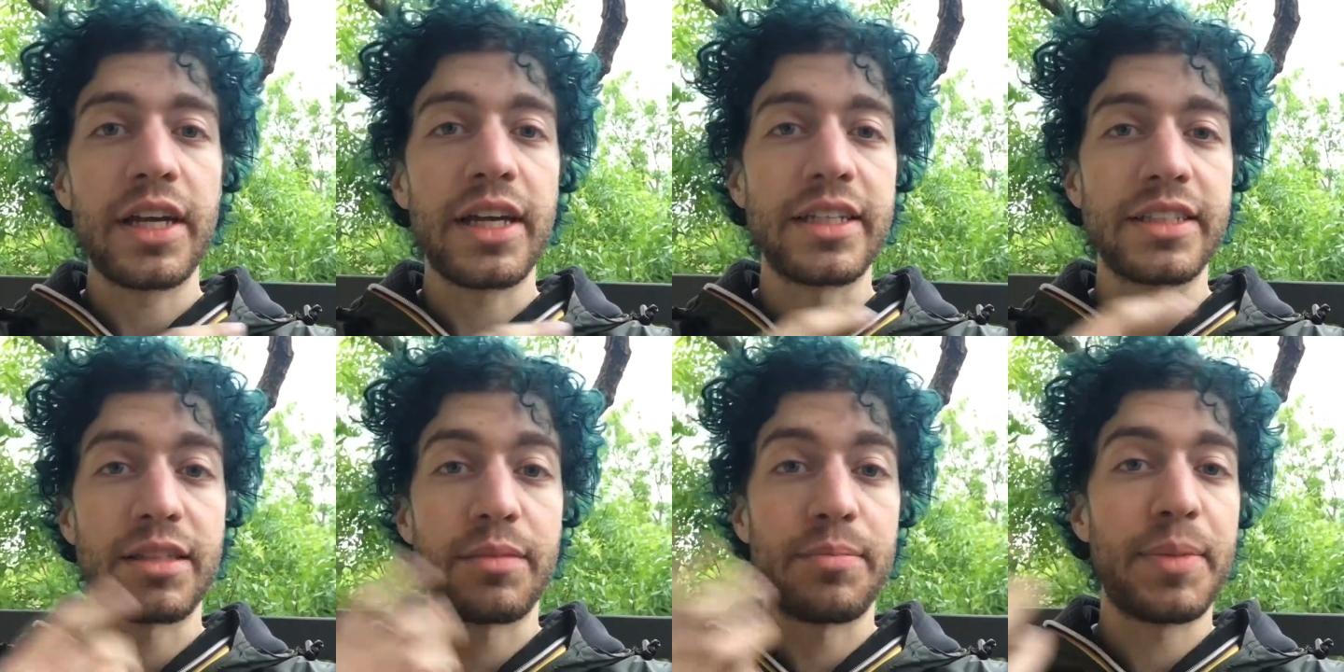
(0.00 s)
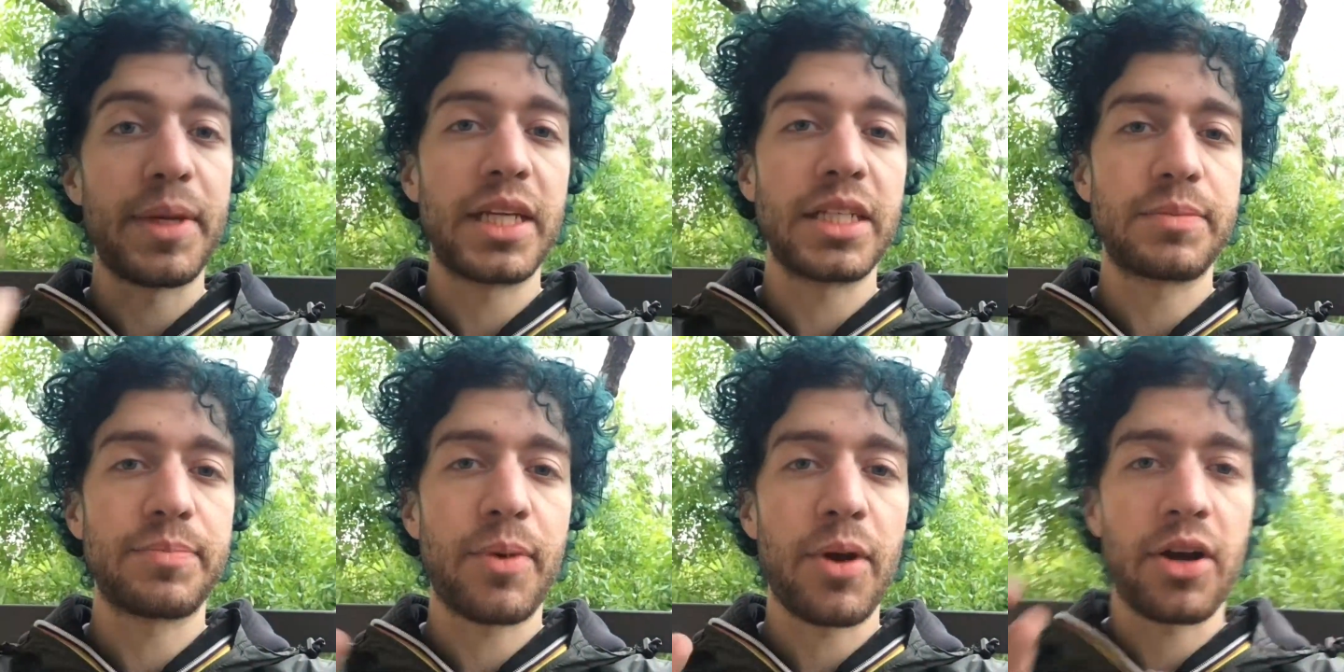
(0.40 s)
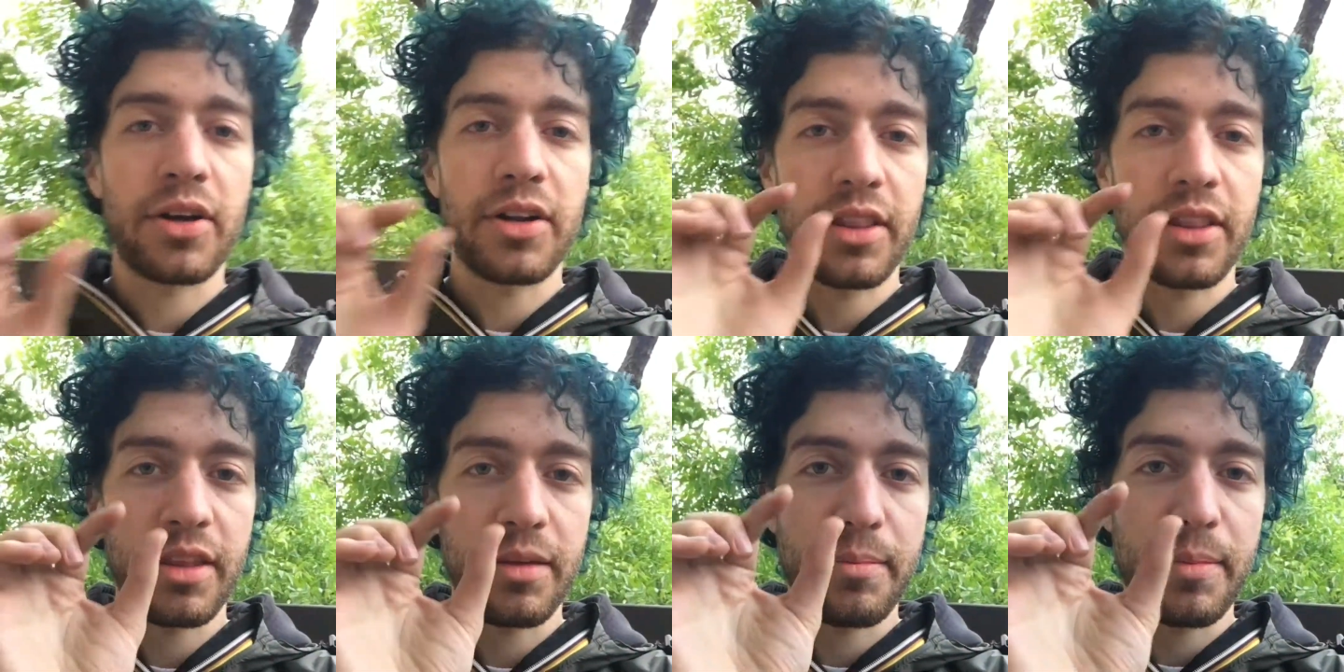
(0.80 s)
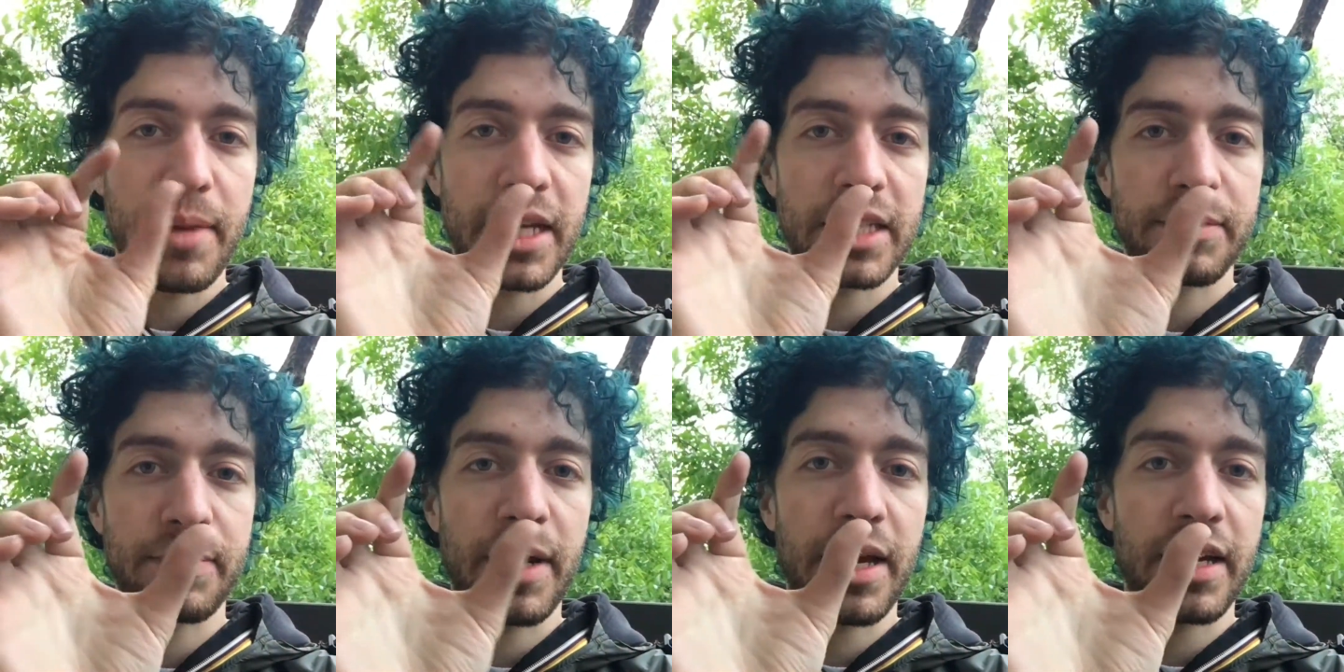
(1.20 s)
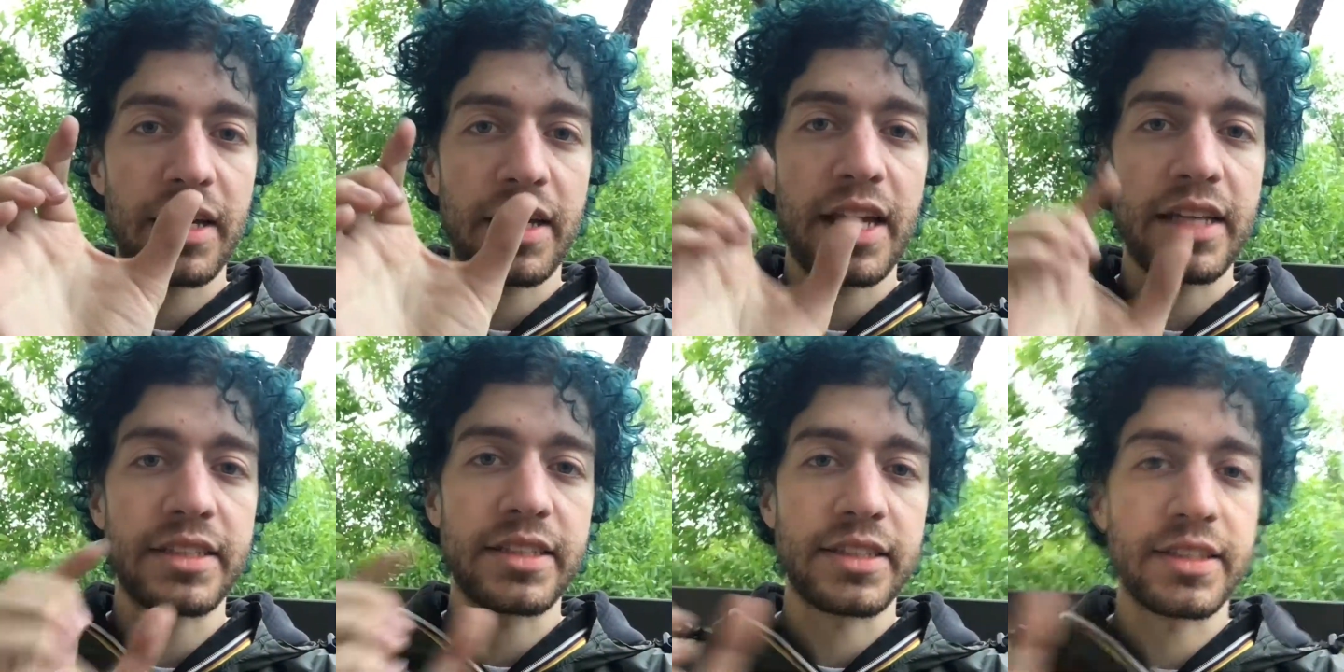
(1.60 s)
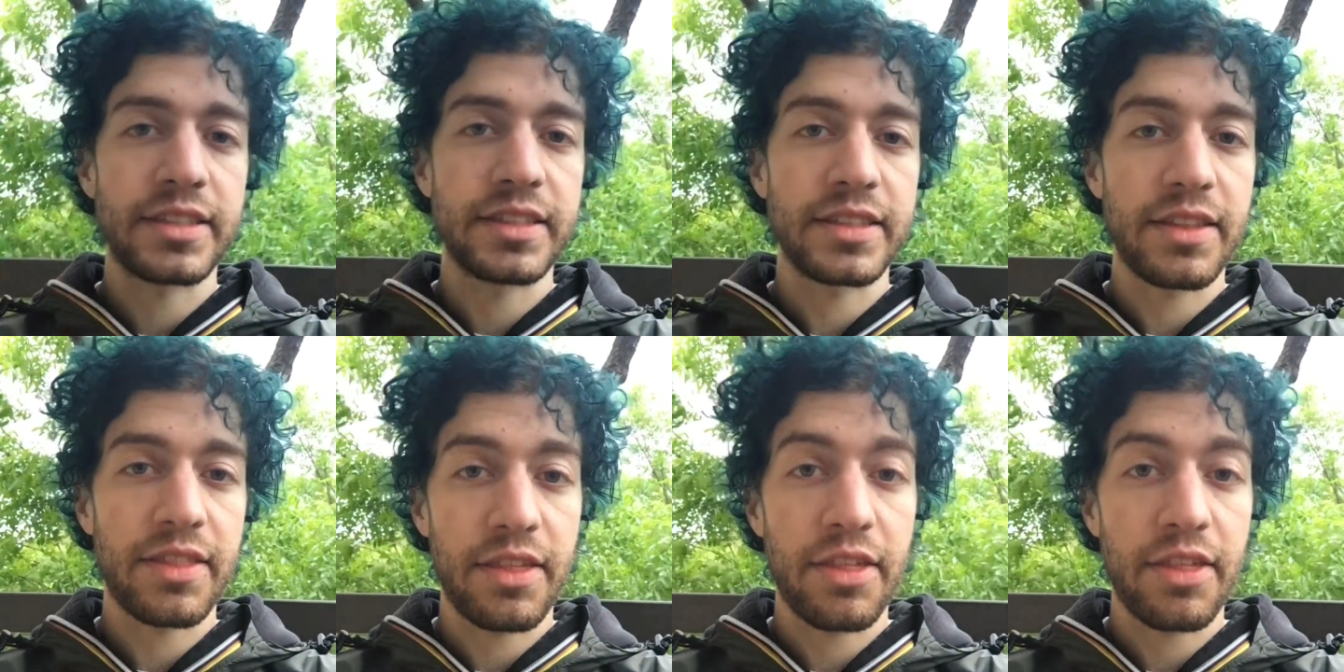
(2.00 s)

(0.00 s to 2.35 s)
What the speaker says: is the biggest part that makes my cases